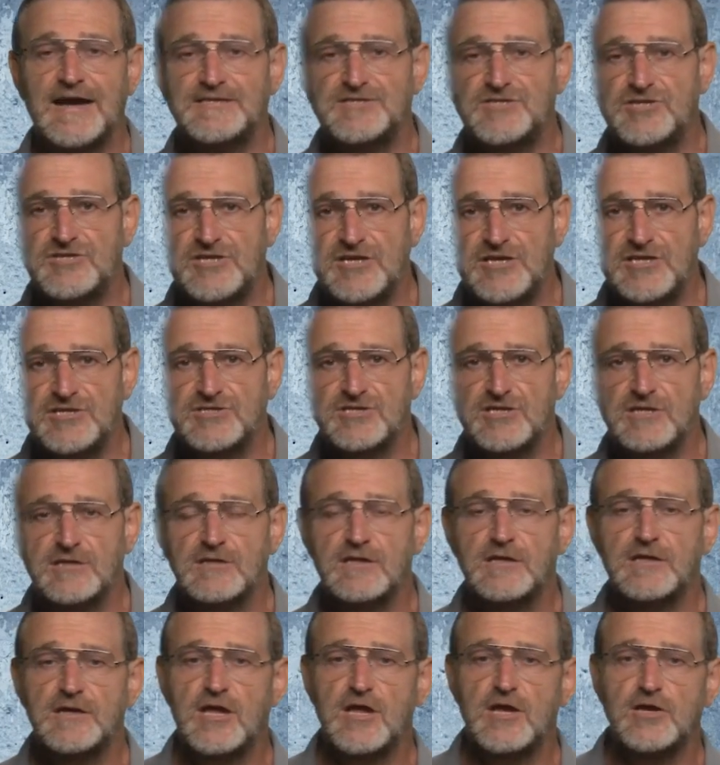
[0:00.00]
change
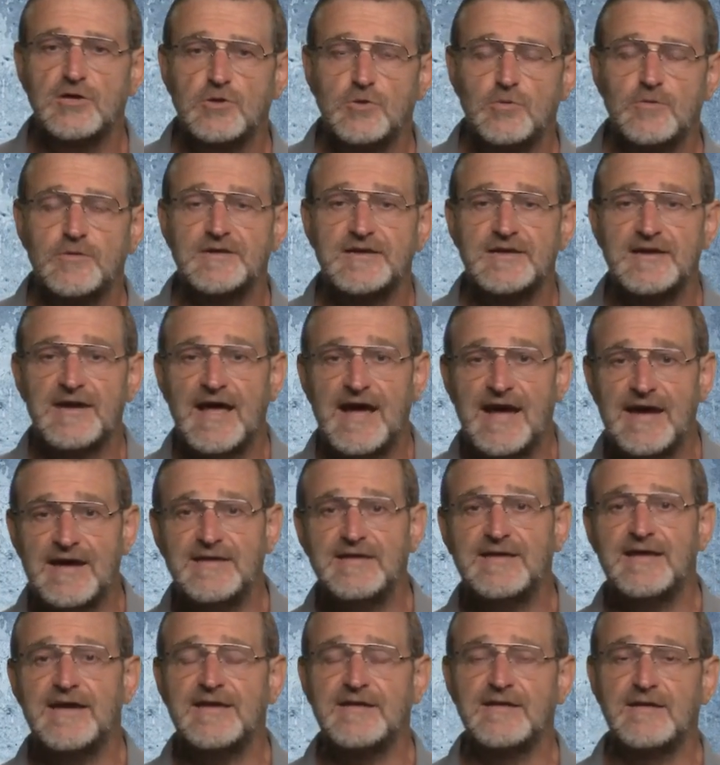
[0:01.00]
changing into
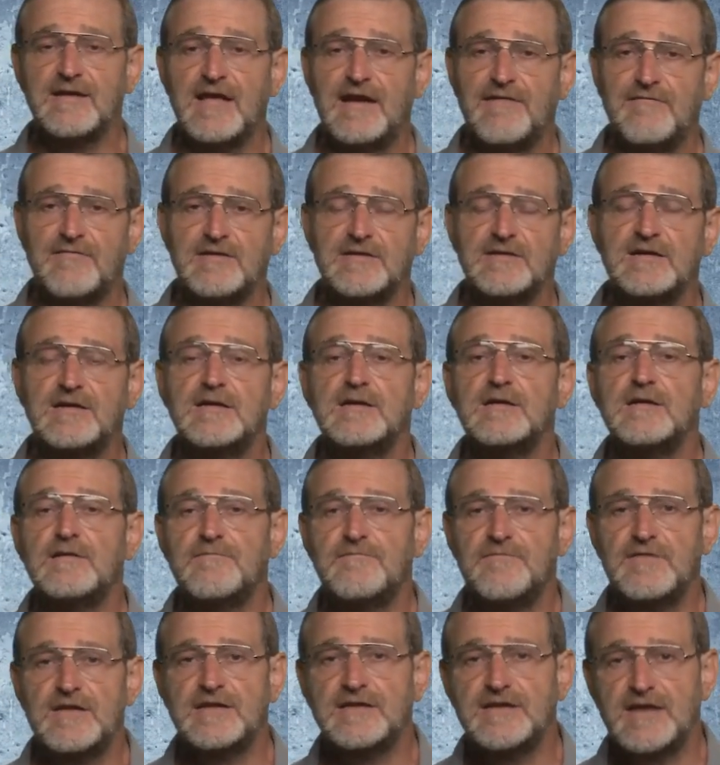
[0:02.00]
9 and 11,
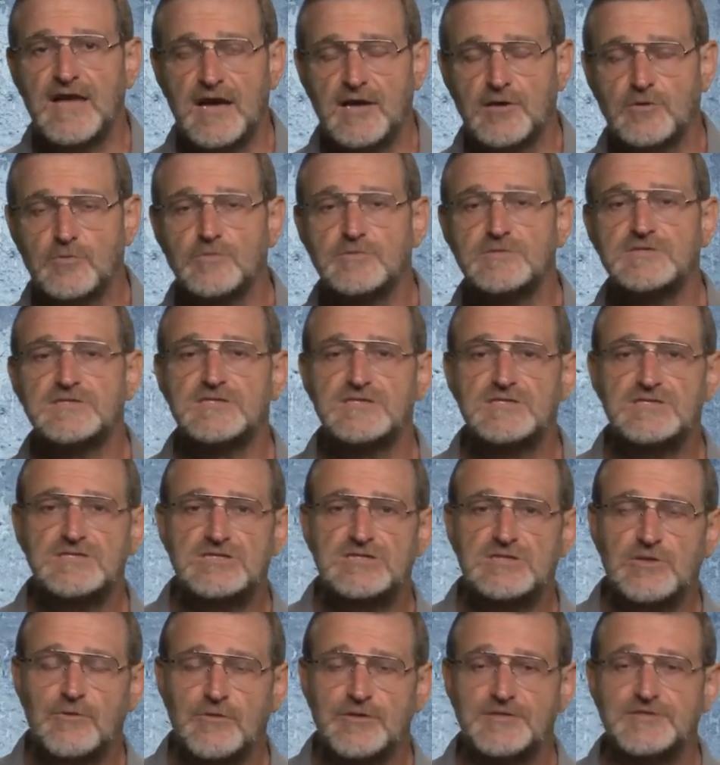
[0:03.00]
we narrowed the
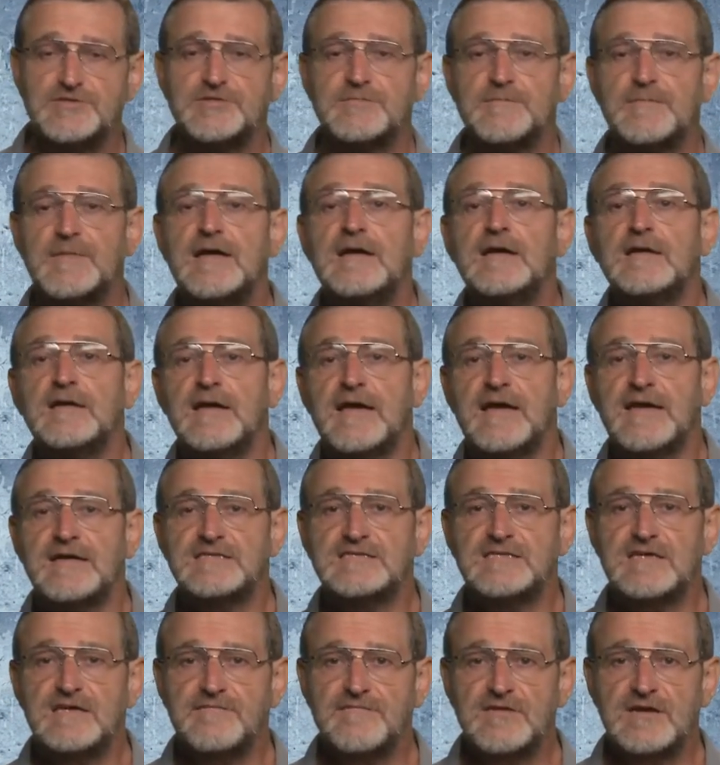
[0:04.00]
search. And
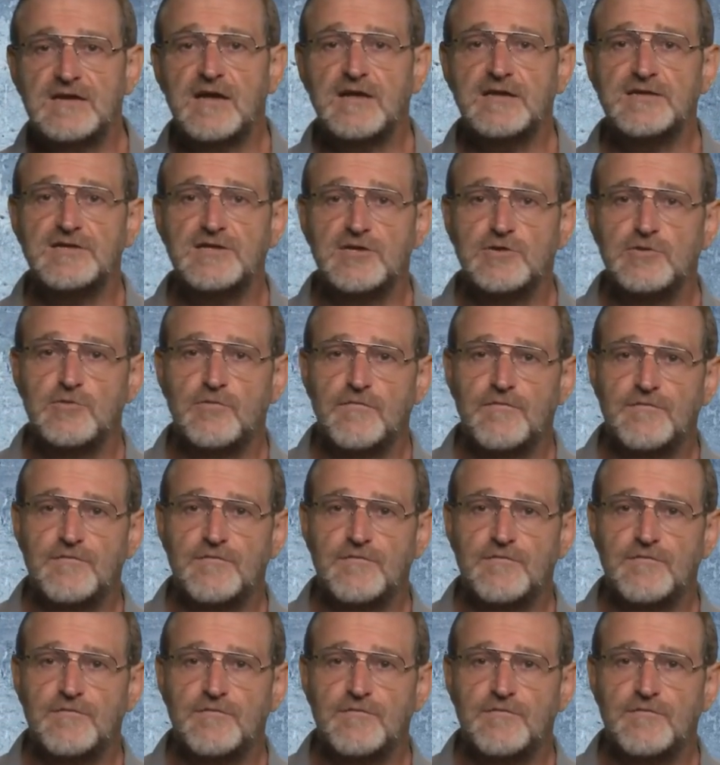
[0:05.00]
then we continue